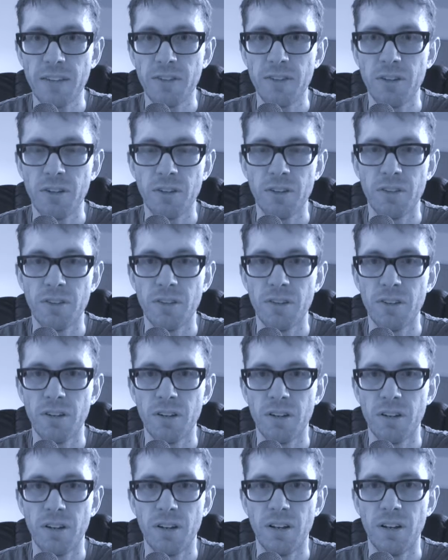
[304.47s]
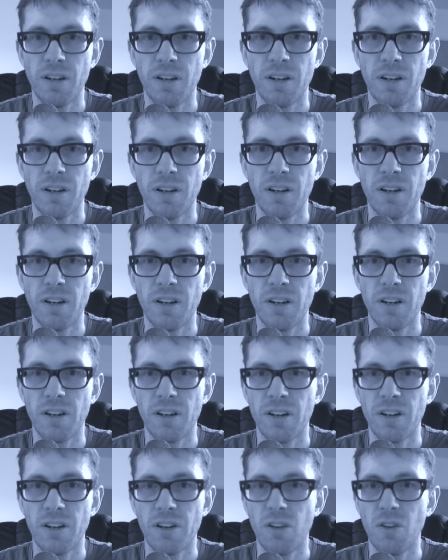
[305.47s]
that
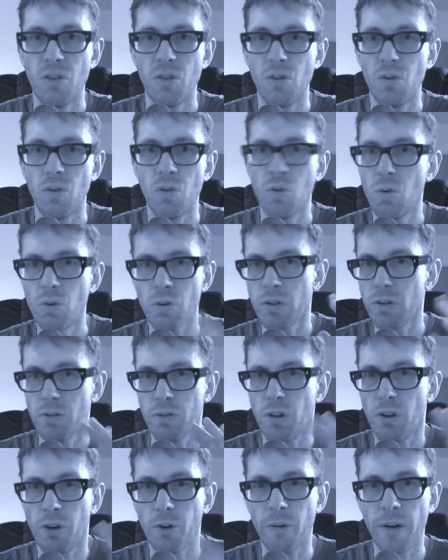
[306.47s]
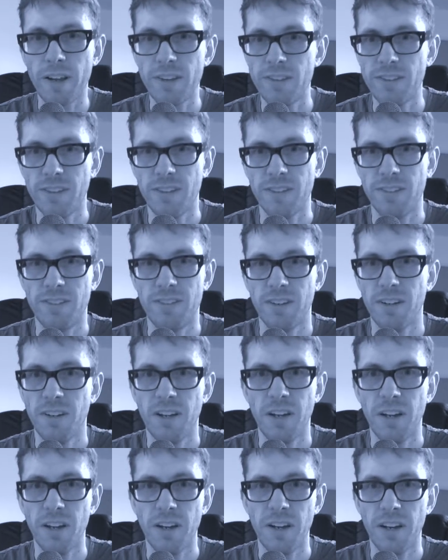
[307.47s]
oh, you're not a racist,
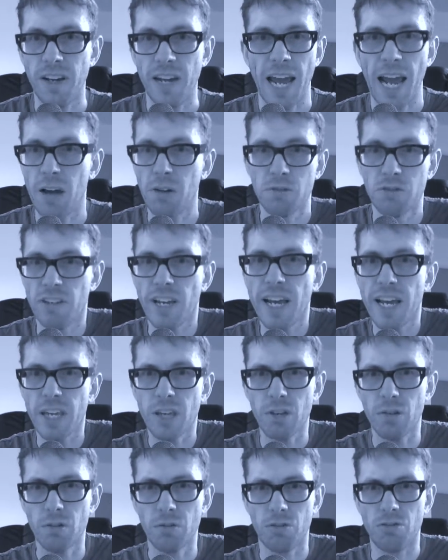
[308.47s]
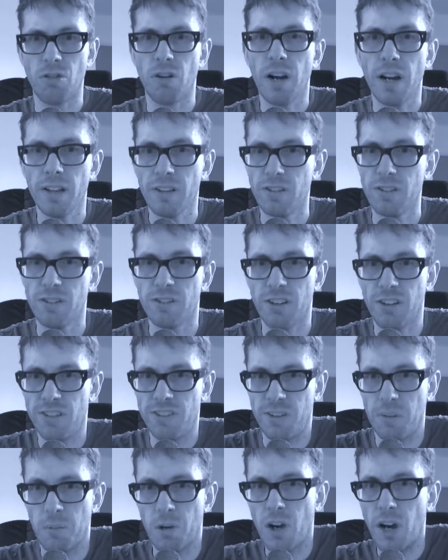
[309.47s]
and how dare you try and suggest
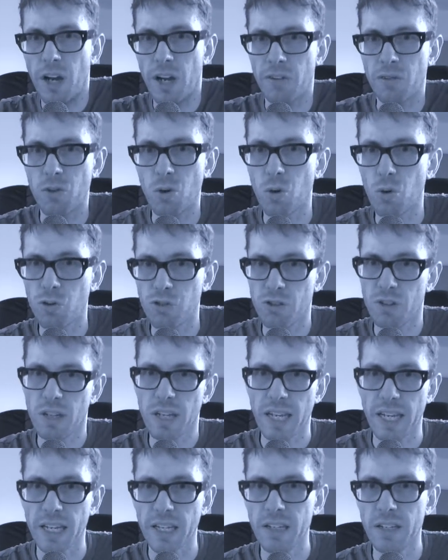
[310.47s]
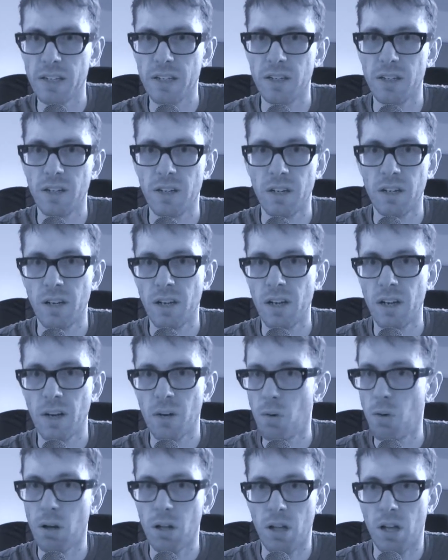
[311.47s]
some kind of causal link?
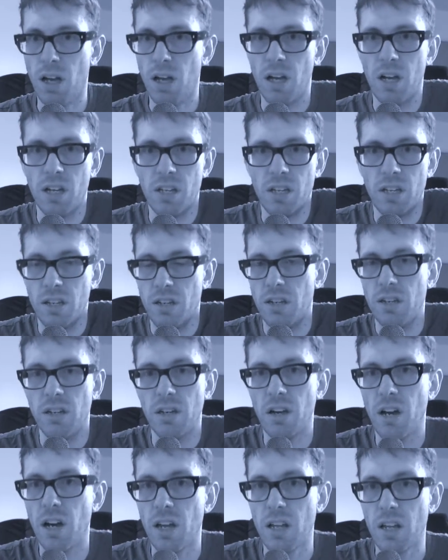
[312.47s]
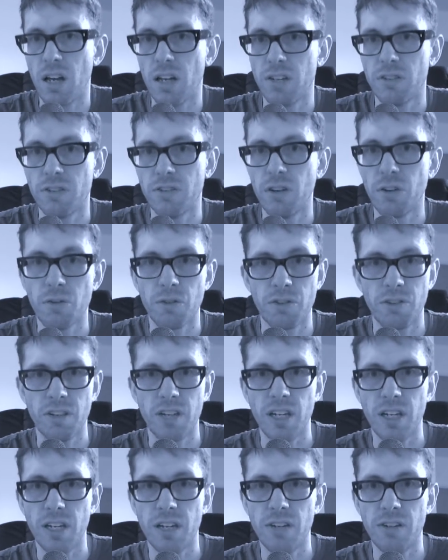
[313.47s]
Well, I don't
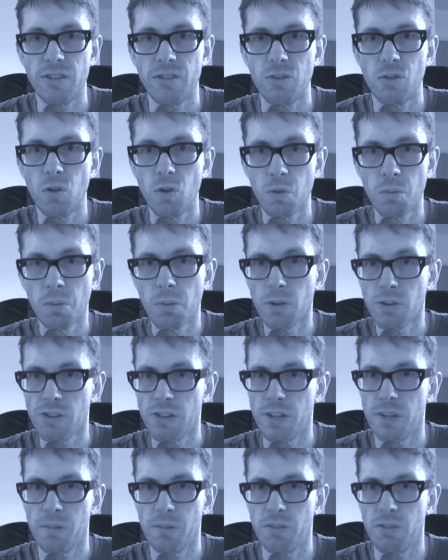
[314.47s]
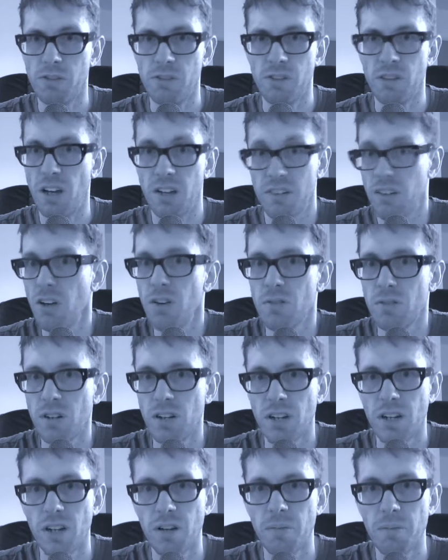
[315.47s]
think it is all Muslims. I don't.
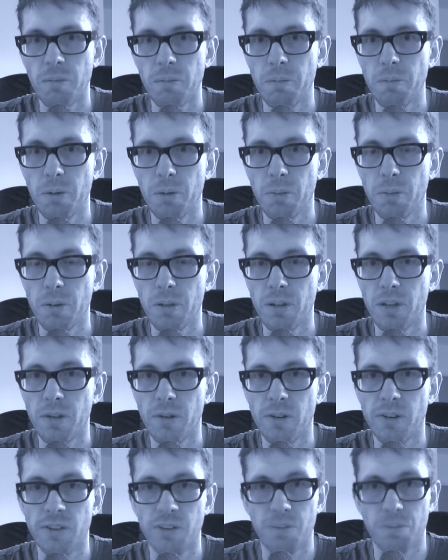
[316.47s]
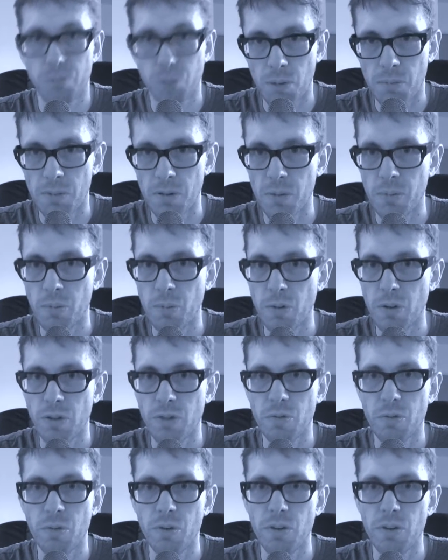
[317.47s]
But there is a problem with